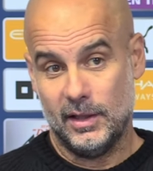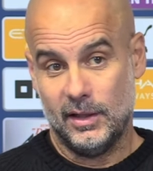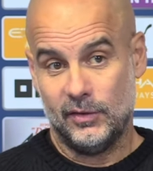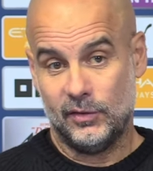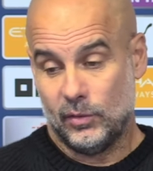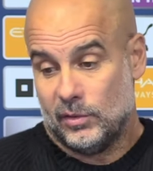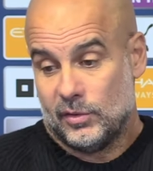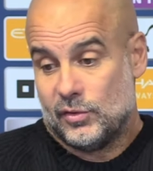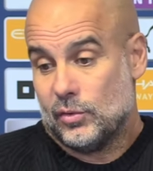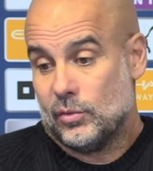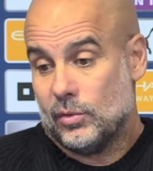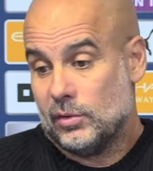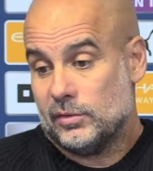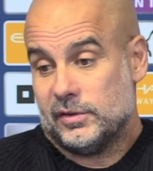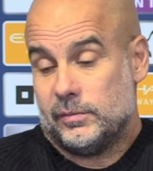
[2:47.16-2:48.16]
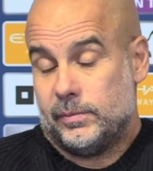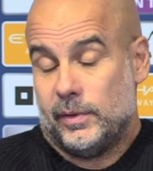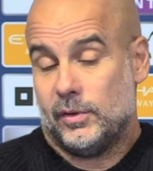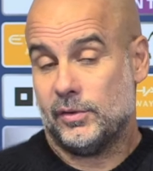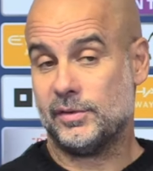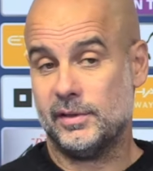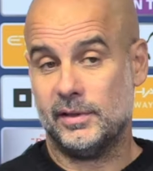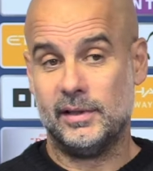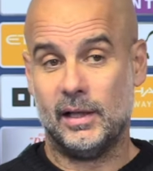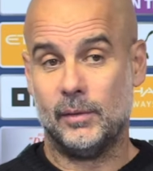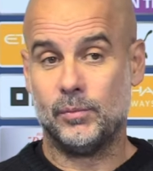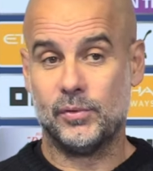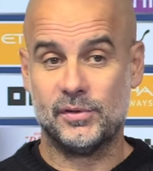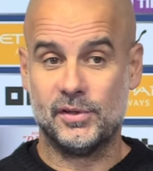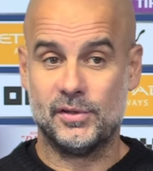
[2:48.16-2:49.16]
So the two goals is because in that
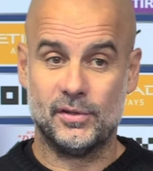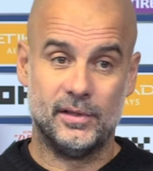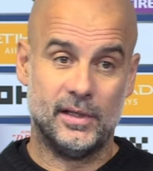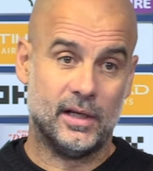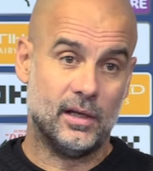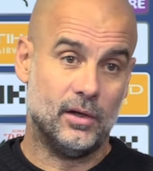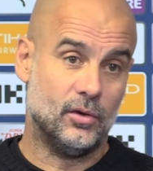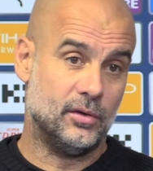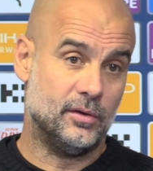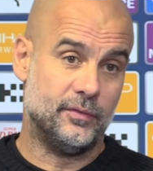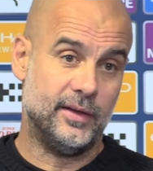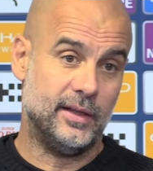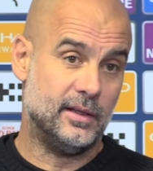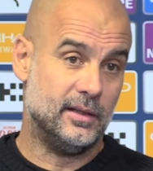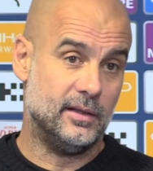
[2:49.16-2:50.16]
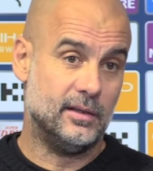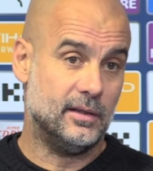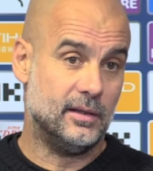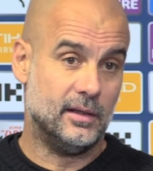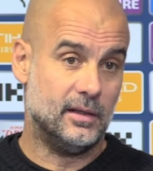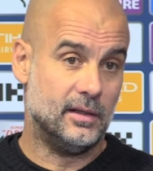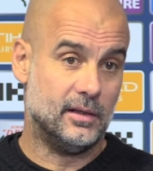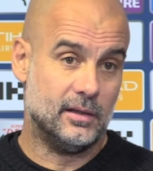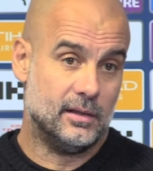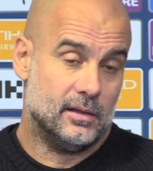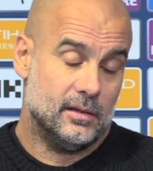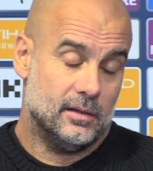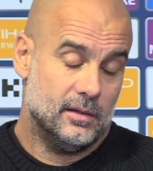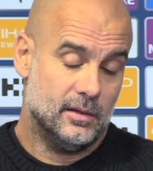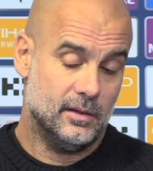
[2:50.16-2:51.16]
position, they cannot defend it. And
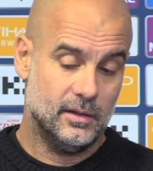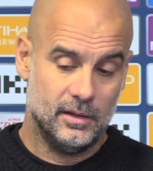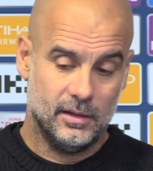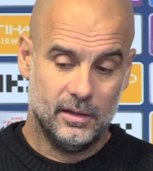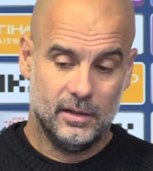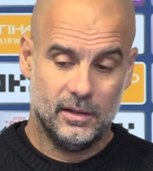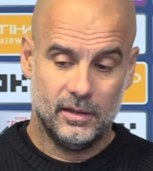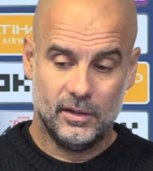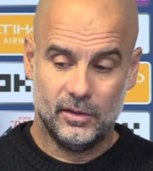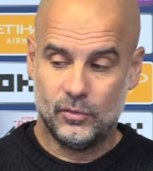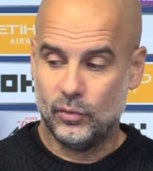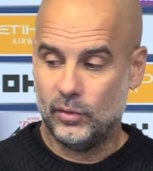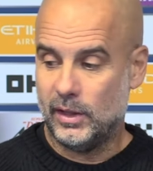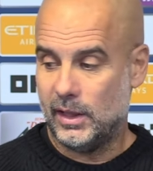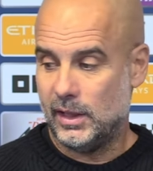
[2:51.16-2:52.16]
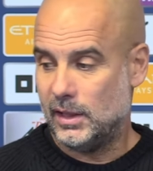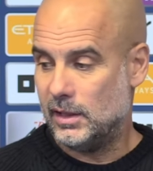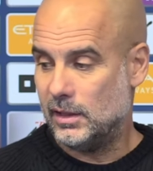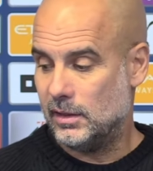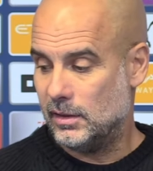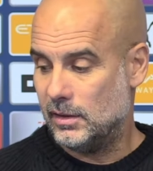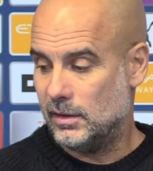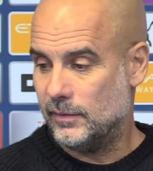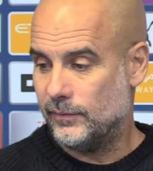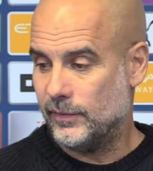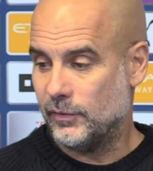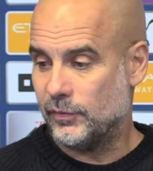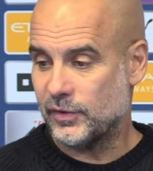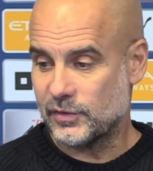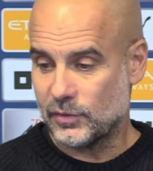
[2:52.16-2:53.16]
today, the
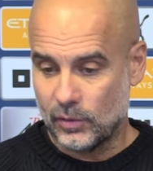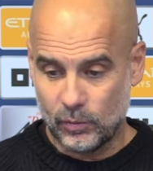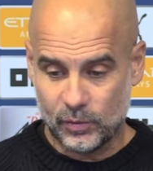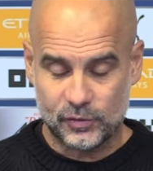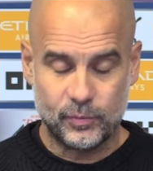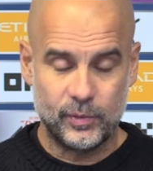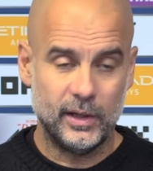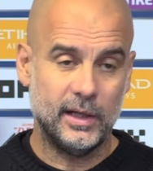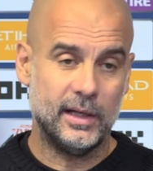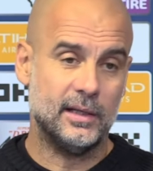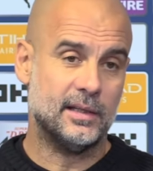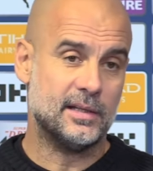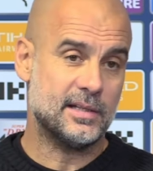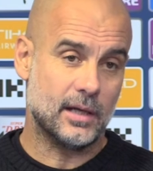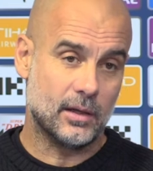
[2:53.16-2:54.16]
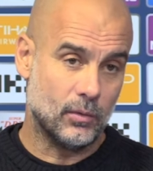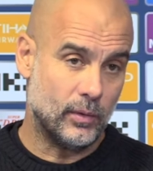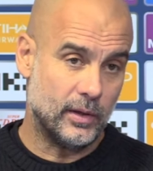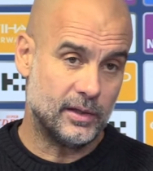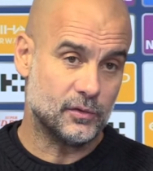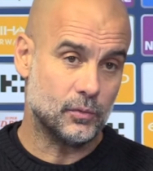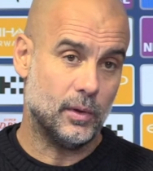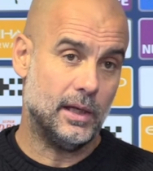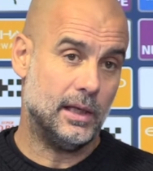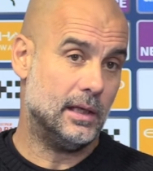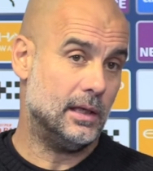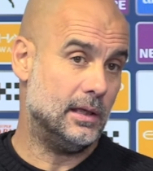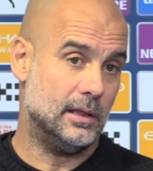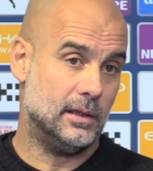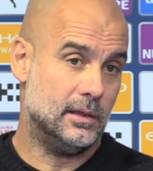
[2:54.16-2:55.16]
first goal was brilliant, the second one as
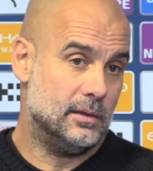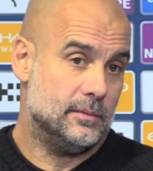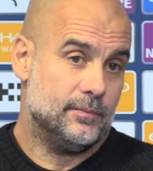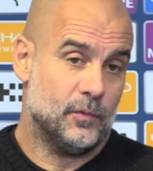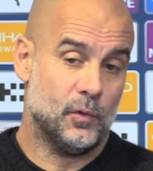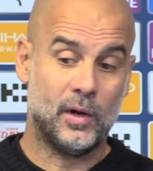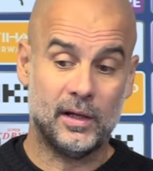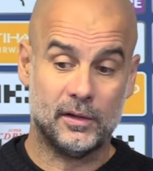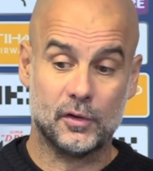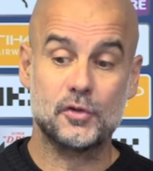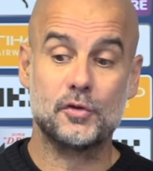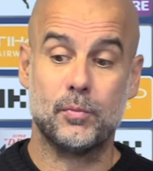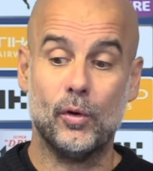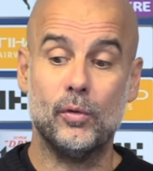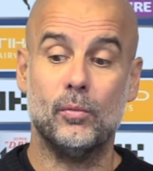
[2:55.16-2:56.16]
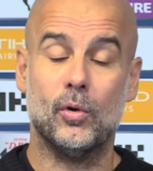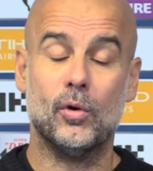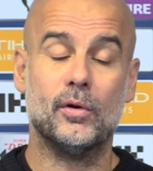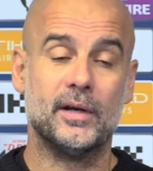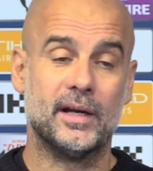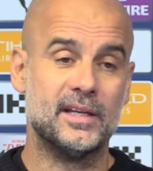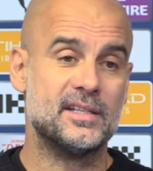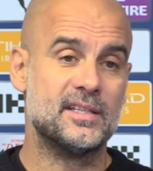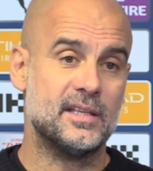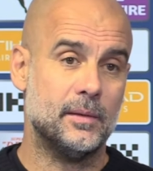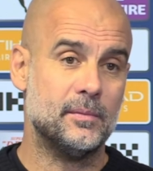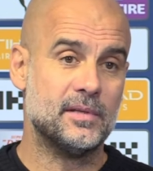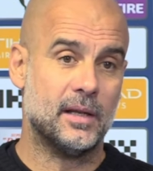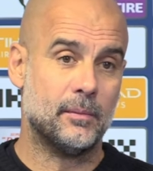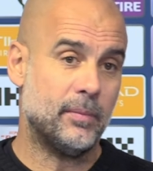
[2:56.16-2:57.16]
well. And you had to exploit more against
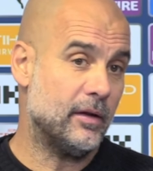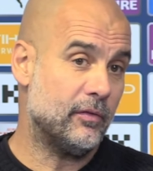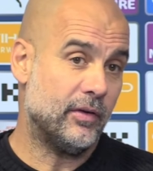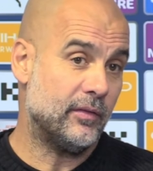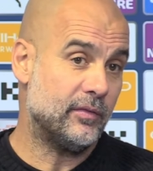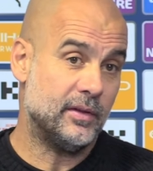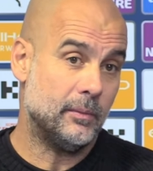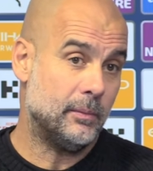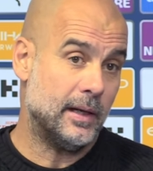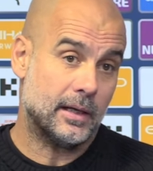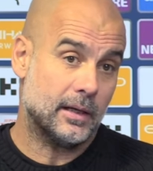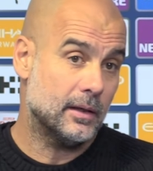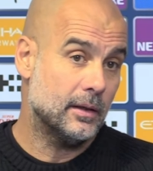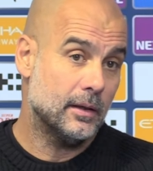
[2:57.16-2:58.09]
teams that play five in the back.